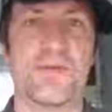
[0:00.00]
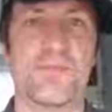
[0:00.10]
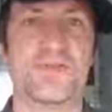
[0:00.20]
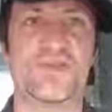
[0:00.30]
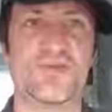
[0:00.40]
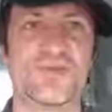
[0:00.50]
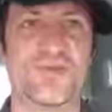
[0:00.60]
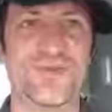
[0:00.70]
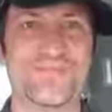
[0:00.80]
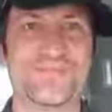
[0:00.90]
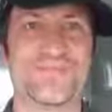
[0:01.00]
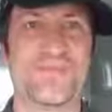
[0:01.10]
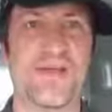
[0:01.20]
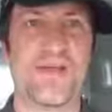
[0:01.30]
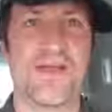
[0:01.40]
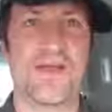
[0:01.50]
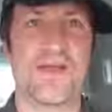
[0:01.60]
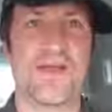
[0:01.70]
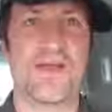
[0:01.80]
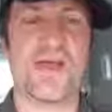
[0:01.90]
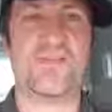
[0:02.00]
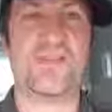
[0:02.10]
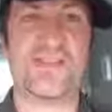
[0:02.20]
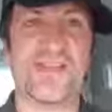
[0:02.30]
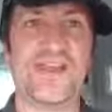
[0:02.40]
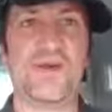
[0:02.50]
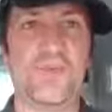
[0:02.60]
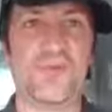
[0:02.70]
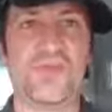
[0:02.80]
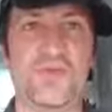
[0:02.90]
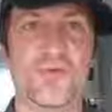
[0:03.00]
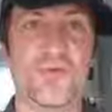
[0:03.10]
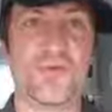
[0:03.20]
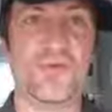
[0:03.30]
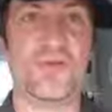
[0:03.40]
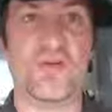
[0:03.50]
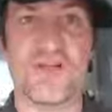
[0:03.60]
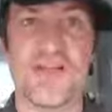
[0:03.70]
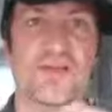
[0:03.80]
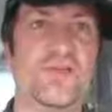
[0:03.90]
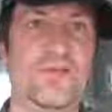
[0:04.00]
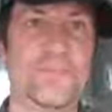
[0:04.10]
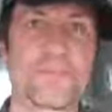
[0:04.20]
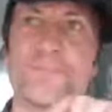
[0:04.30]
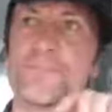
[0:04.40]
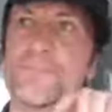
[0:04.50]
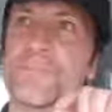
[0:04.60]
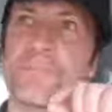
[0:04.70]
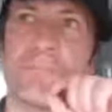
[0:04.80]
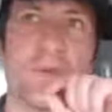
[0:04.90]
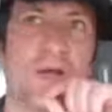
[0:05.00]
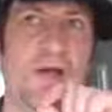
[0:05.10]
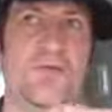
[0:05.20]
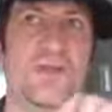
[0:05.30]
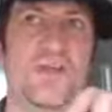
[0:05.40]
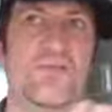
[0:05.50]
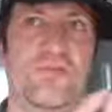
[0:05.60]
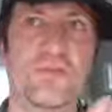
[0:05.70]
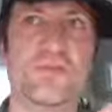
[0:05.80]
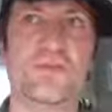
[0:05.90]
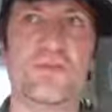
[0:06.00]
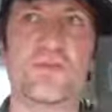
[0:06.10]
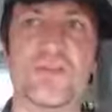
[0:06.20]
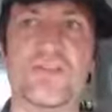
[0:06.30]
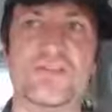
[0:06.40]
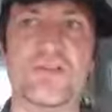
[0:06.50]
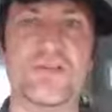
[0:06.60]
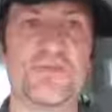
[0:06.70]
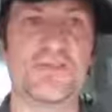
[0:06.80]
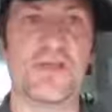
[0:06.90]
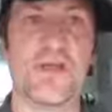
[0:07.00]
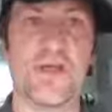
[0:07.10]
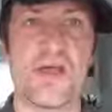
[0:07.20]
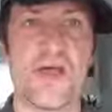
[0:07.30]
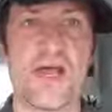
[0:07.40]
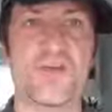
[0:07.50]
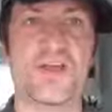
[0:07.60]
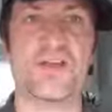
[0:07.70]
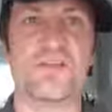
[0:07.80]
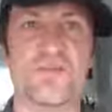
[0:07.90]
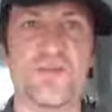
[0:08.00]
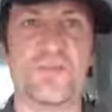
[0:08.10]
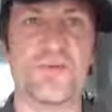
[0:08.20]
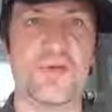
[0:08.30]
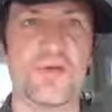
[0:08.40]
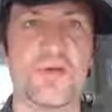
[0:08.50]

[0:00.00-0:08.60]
But it's also, if you think about through your life, how you influence under the surface, how you get jobs,